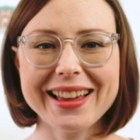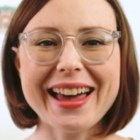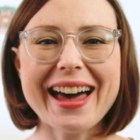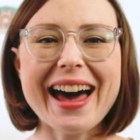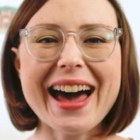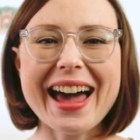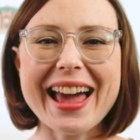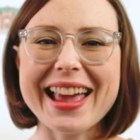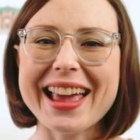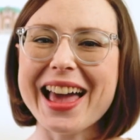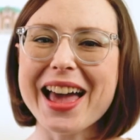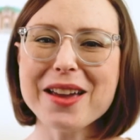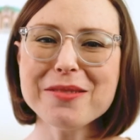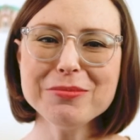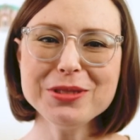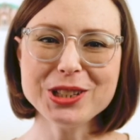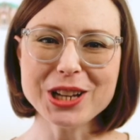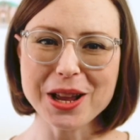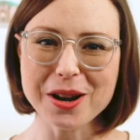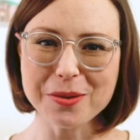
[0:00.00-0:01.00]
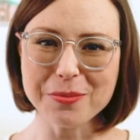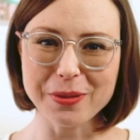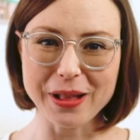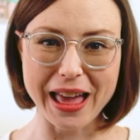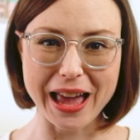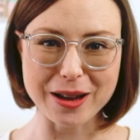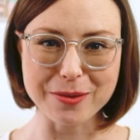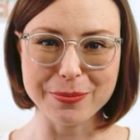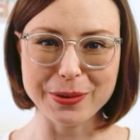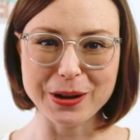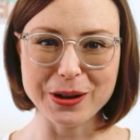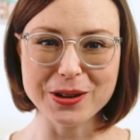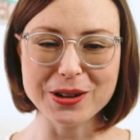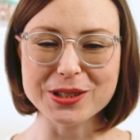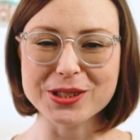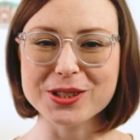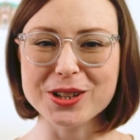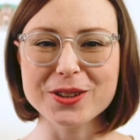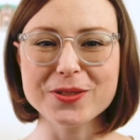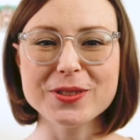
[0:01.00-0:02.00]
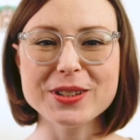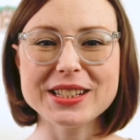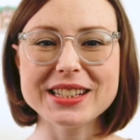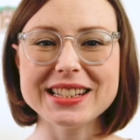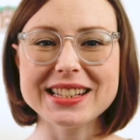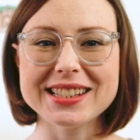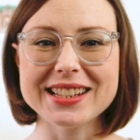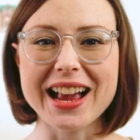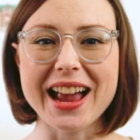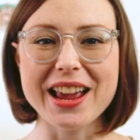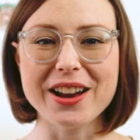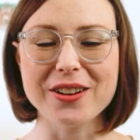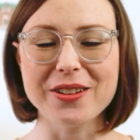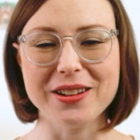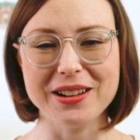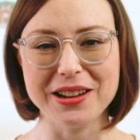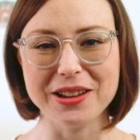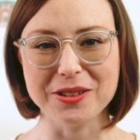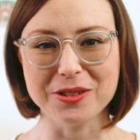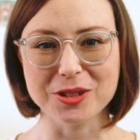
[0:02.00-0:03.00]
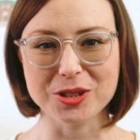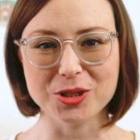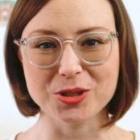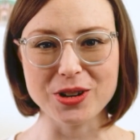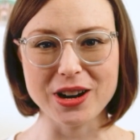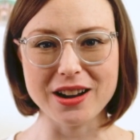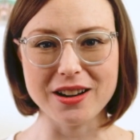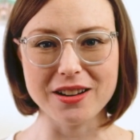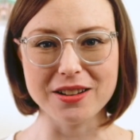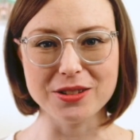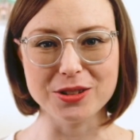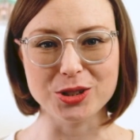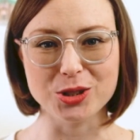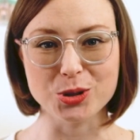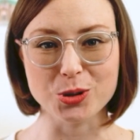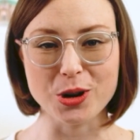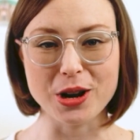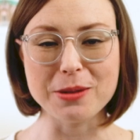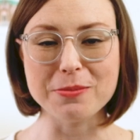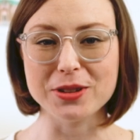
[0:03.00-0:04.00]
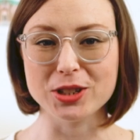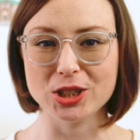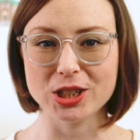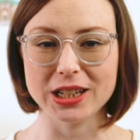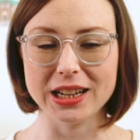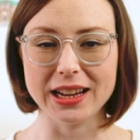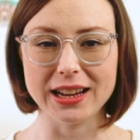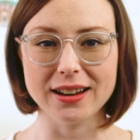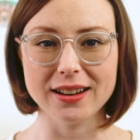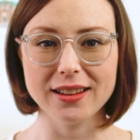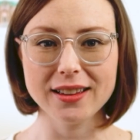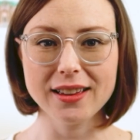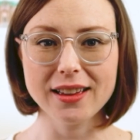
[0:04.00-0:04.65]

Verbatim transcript: Hi, I'm Genna Blackburn, a surface designer and illustrator in Detroit, Michigan.